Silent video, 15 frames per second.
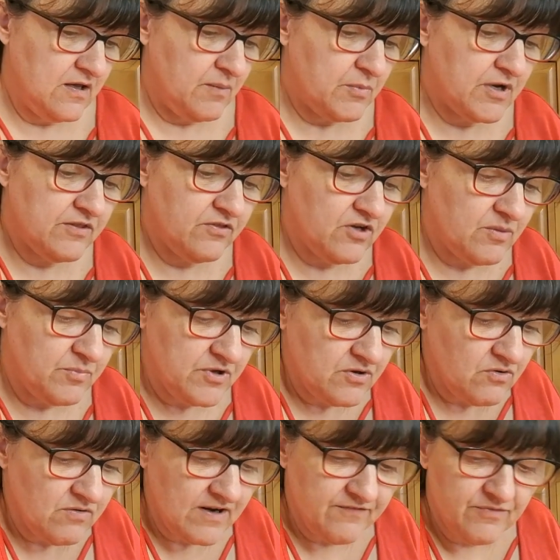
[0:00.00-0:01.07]
But I thought it'd be
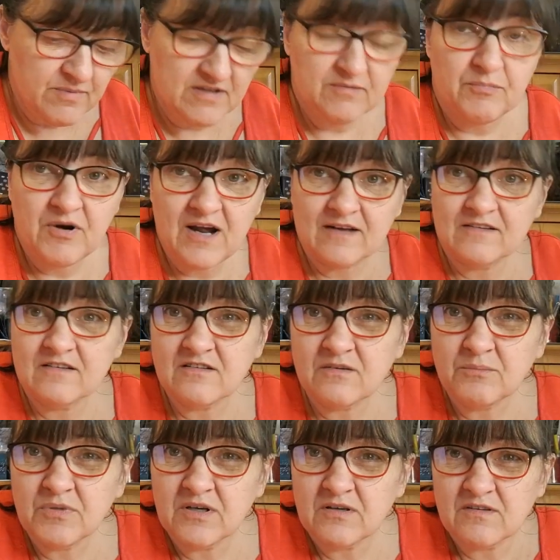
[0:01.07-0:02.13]
all right for me to practice
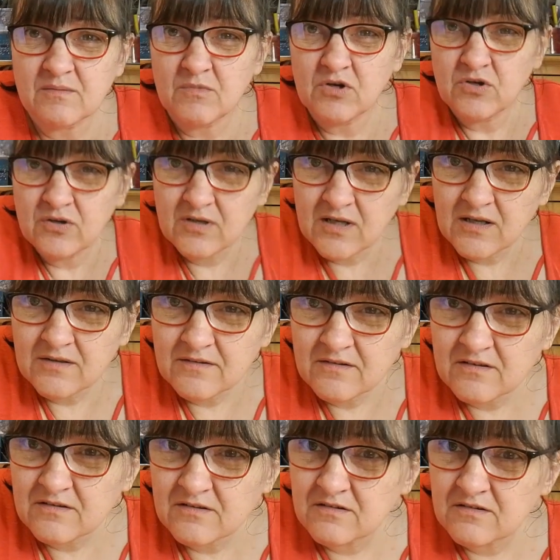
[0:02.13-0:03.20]
on because I'm learning
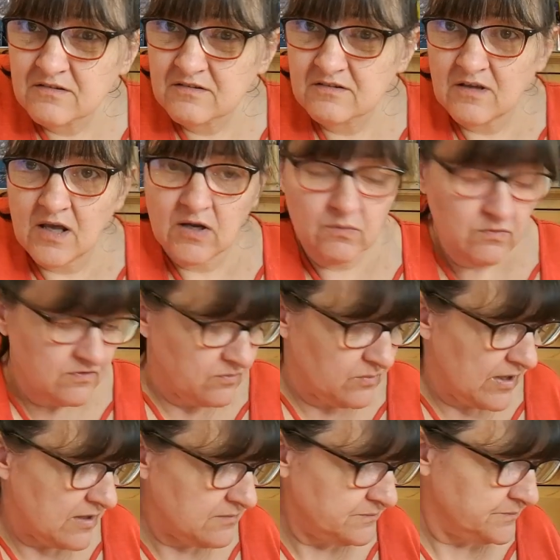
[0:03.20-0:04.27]
to sew as
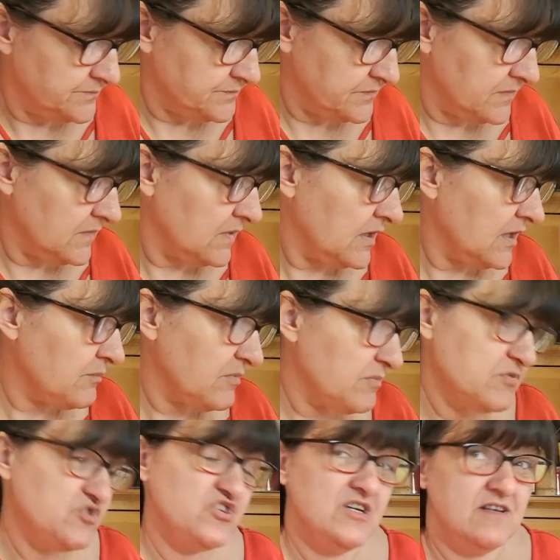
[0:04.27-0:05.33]
well. And my
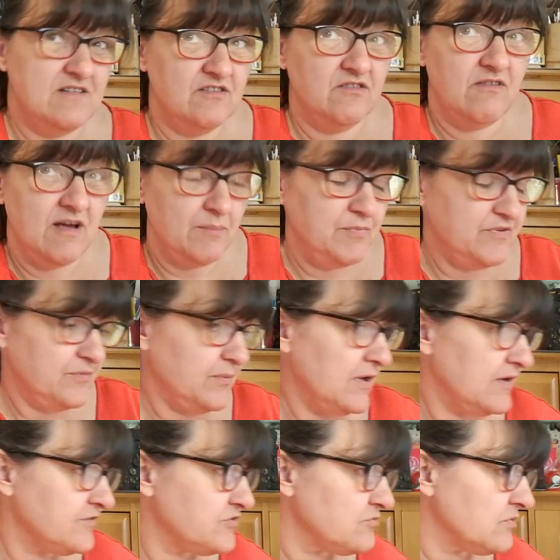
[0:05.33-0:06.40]
machine is crap as
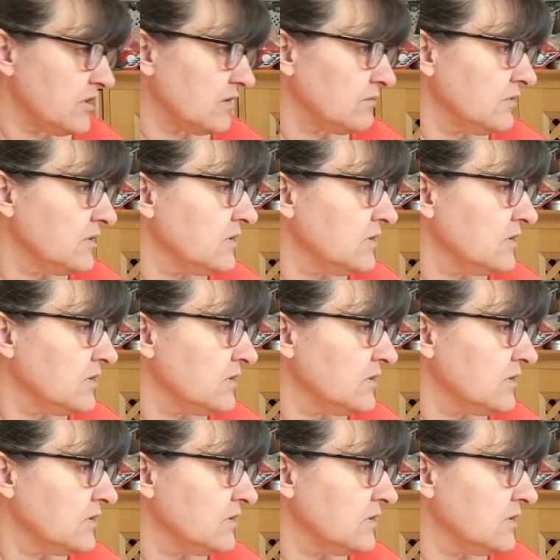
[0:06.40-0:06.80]
well, as you know.